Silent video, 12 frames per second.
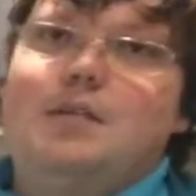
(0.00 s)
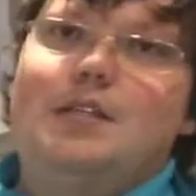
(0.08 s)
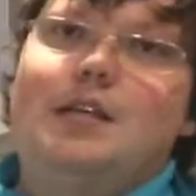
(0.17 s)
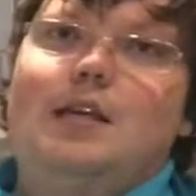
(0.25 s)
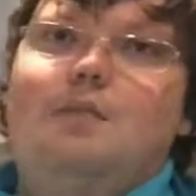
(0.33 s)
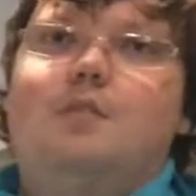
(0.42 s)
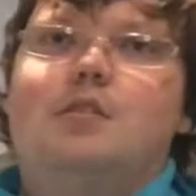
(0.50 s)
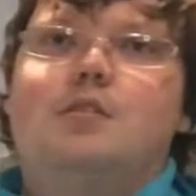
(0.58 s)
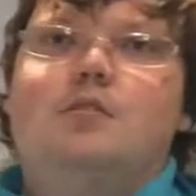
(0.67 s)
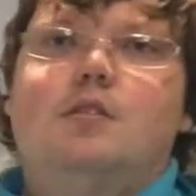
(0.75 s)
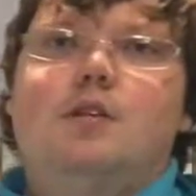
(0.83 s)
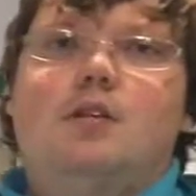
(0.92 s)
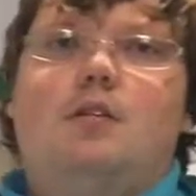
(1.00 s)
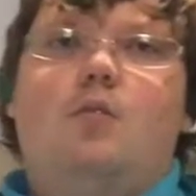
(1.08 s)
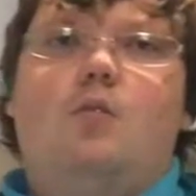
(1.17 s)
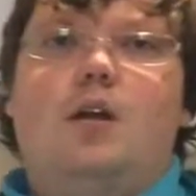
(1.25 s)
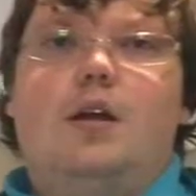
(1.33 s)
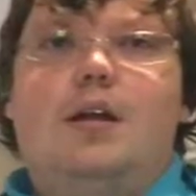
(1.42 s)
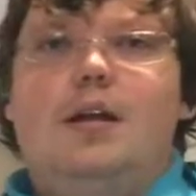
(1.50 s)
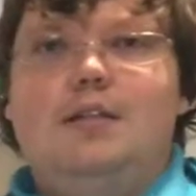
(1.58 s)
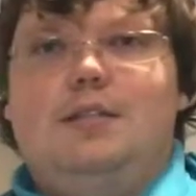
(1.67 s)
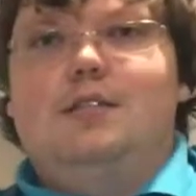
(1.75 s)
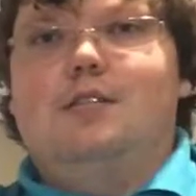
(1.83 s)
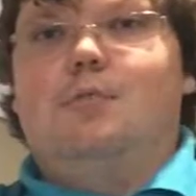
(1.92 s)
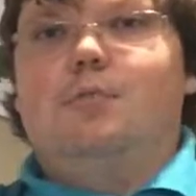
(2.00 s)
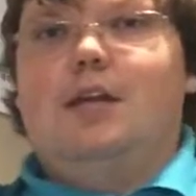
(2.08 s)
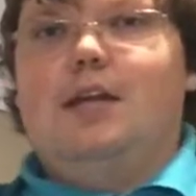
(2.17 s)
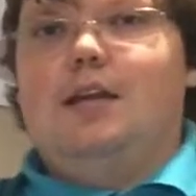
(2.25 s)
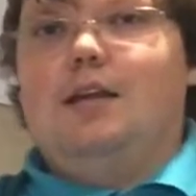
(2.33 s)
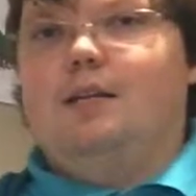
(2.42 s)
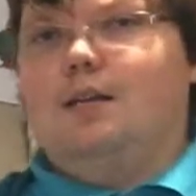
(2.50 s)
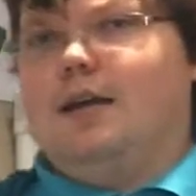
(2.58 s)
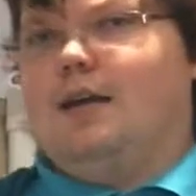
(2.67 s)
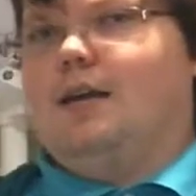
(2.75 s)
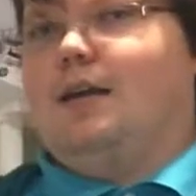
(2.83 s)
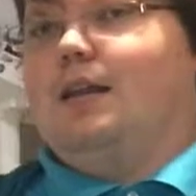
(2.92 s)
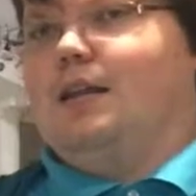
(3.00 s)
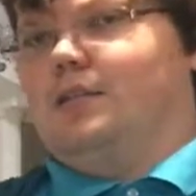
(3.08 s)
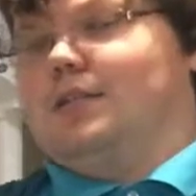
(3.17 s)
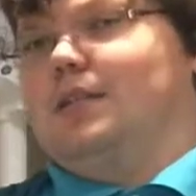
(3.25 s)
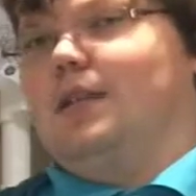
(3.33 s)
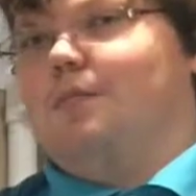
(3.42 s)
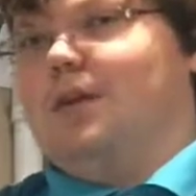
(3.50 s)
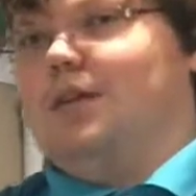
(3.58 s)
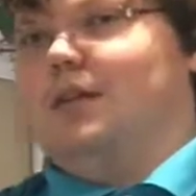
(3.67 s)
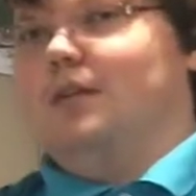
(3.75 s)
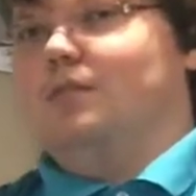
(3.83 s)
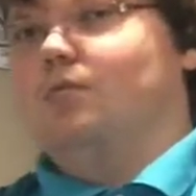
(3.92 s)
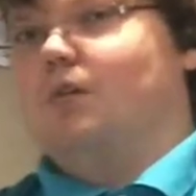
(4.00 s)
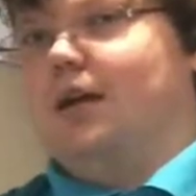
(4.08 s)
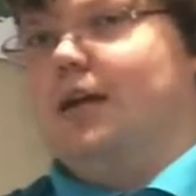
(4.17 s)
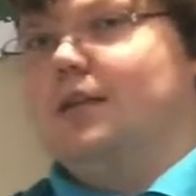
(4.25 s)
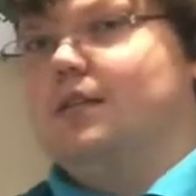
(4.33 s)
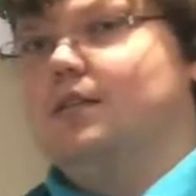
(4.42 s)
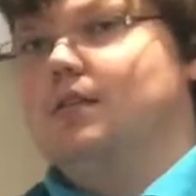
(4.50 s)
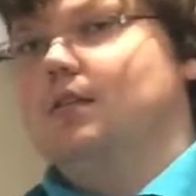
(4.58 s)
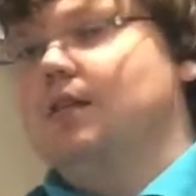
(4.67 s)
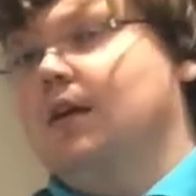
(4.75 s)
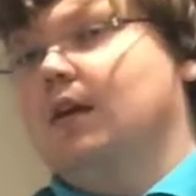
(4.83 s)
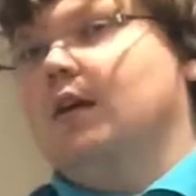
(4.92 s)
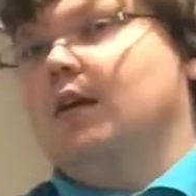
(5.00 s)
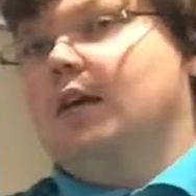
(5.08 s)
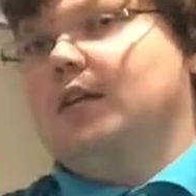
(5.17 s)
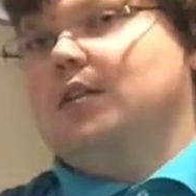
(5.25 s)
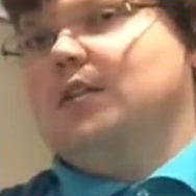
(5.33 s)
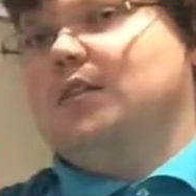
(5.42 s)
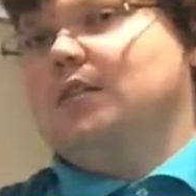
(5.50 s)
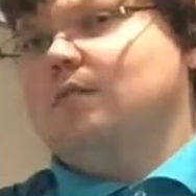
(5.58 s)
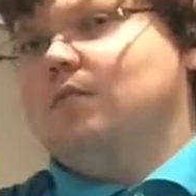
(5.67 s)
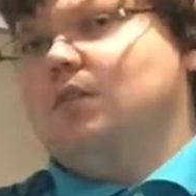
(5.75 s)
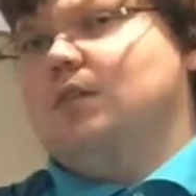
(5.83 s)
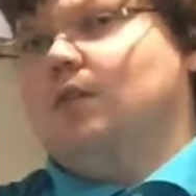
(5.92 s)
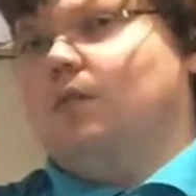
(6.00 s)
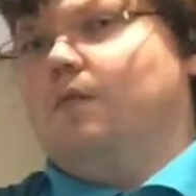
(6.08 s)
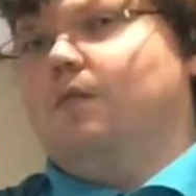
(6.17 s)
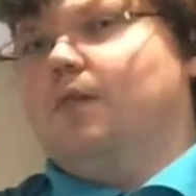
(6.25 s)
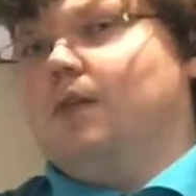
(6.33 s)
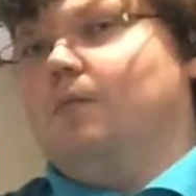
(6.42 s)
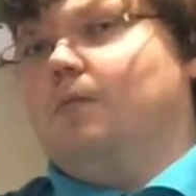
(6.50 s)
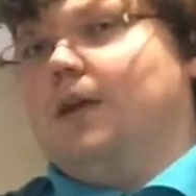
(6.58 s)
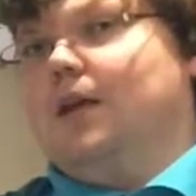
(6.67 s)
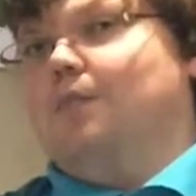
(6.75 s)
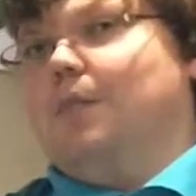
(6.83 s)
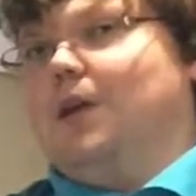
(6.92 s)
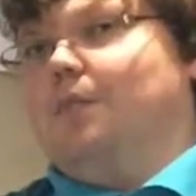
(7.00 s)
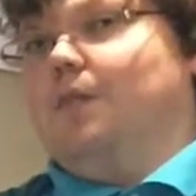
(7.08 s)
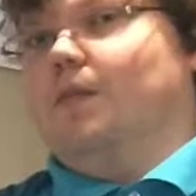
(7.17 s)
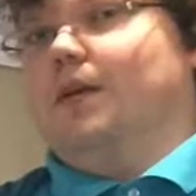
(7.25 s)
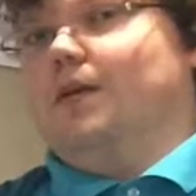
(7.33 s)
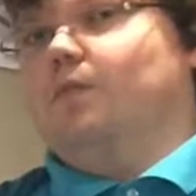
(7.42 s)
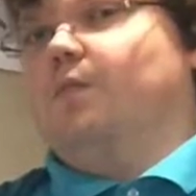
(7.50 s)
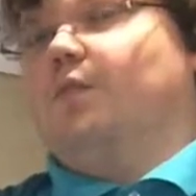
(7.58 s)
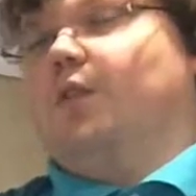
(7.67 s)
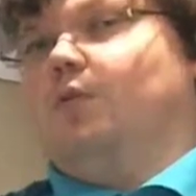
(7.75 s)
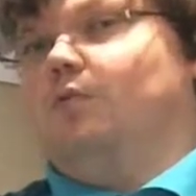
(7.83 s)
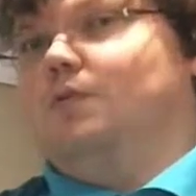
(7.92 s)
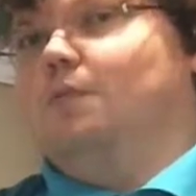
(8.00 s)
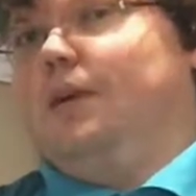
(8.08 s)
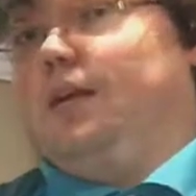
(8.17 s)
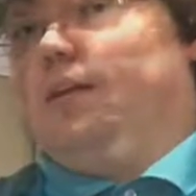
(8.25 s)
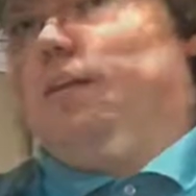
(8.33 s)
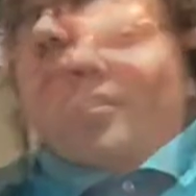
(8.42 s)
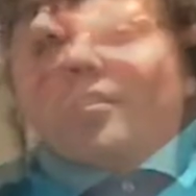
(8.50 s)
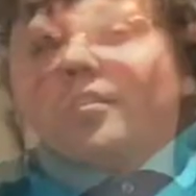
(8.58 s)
to keep the student organized as they're writing and not hit on the same idea twice, and just overall write a paper that flows better.